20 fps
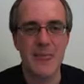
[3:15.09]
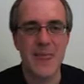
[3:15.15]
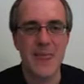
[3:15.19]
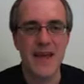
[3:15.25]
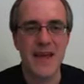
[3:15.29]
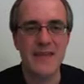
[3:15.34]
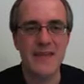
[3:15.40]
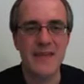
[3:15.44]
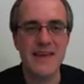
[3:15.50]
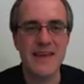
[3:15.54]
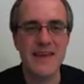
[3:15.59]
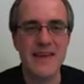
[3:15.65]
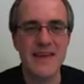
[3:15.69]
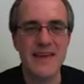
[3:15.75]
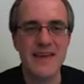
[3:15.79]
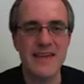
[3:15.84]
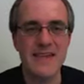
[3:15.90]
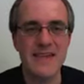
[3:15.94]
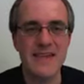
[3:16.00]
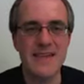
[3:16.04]
And the
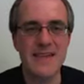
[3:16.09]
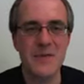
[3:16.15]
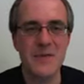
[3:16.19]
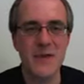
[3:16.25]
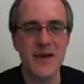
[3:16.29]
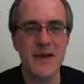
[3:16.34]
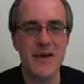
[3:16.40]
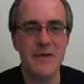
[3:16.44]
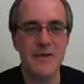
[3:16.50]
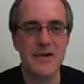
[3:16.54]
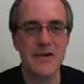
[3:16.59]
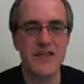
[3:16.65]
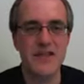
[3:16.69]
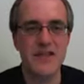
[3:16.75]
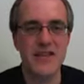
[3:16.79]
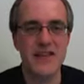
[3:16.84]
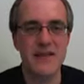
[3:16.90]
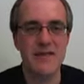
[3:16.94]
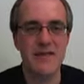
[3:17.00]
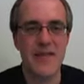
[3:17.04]
easiest way to
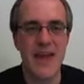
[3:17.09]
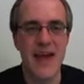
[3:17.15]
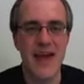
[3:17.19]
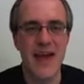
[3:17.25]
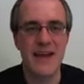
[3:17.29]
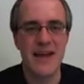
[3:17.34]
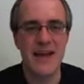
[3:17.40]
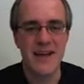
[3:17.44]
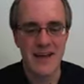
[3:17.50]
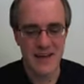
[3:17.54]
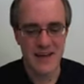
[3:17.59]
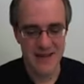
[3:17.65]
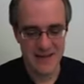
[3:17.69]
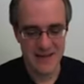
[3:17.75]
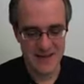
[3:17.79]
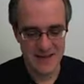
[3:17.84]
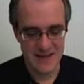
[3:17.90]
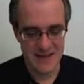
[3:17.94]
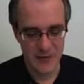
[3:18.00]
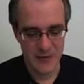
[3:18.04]
achieve that
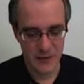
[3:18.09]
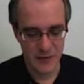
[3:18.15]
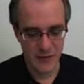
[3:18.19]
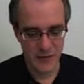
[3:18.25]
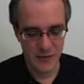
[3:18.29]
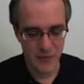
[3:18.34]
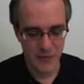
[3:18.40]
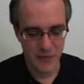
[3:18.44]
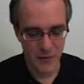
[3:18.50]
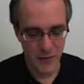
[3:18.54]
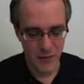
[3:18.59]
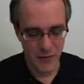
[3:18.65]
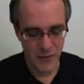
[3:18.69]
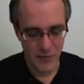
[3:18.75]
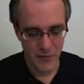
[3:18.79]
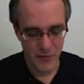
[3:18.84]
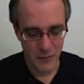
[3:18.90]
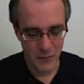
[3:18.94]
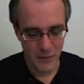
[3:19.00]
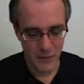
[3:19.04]
is to do a form of
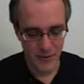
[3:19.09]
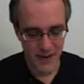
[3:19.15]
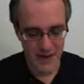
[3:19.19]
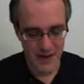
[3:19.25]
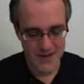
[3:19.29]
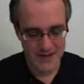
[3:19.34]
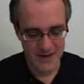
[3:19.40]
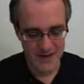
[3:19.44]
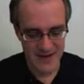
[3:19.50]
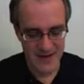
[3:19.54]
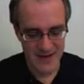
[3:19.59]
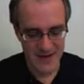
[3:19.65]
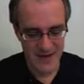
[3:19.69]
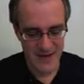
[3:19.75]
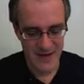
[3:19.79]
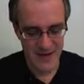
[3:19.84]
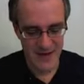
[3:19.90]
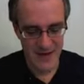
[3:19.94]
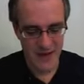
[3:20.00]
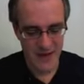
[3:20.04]

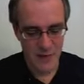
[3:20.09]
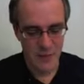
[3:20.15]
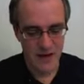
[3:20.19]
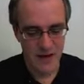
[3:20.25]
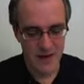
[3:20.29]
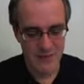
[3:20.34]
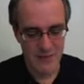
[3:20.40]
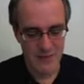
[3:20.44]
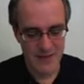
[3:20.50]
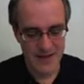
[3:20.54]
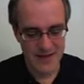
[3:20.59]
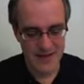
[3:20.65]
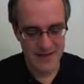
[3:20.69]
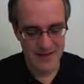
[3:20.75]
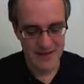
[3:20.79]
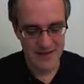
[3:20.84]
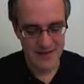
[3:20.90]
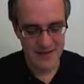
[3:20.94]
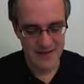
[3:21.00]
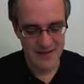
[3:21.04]
normalization which makes
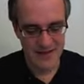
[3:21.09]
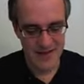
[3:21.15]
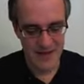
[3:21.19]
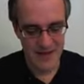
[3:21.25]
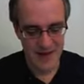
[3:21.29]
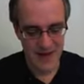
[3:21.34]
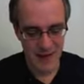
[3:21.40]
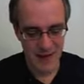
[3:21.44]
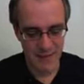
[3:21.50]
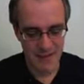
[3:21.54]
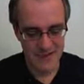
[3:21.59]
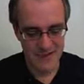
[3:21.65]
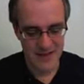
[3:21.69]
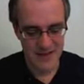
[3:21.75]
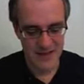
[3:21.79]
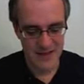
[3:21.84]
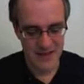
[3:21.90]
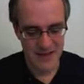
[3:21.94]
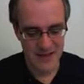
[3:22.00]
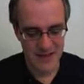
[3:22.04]
these the same,
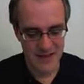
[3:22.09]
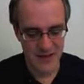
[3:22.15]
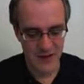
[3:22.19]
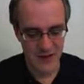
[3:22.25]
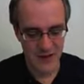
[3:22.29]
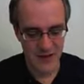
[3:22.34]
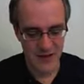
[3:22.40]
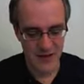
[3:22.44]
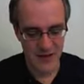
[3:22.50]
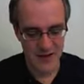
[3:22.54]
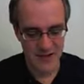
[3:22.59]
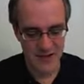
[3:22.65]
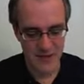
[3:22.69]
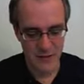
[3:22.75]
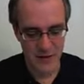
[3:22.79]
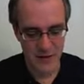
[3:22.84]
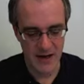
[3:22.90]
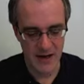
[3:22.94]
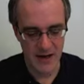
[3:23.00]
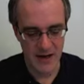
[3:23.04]
such as turning this
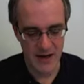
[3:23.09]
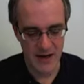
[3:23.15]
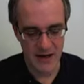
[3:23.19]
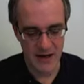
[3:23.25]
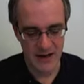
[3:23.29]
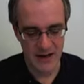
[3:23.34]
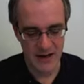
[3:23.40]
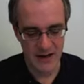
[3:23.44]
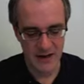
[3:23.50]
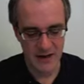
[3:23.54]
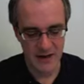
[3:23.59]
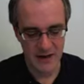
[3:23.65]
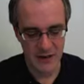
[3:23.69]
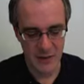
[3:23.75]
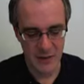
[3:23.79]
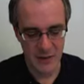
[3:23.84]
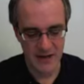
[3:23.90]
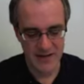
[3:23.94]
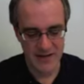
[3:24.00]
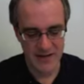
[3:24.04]
one into
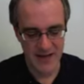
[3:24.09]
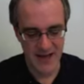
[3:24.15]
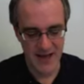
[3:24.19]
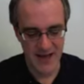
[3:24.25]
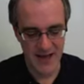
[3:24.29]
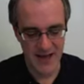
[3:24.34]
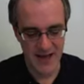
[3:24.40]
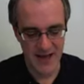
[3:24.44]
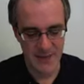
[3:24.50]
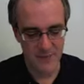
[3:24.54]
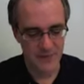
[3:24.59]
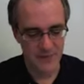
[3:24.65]
USA.